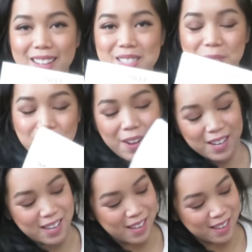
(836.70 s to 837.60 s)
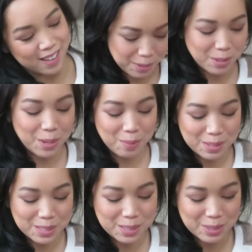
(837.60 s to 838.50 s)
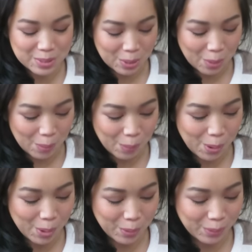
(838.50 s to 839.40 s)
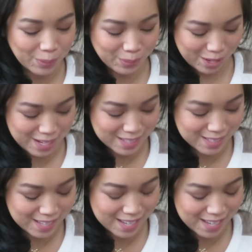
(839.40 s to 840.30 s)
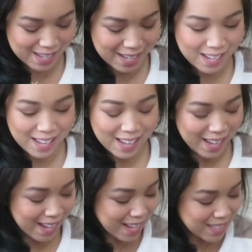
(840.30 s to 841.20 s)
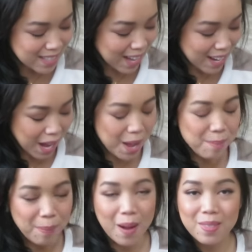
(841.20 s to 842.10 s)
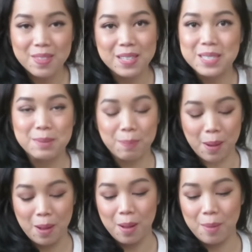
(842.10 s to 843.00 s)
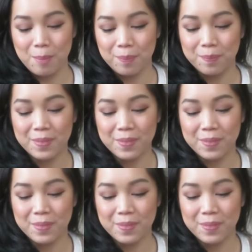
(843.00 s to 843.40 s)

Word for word: That's funny. You know what's so crazy is that I bought this bomb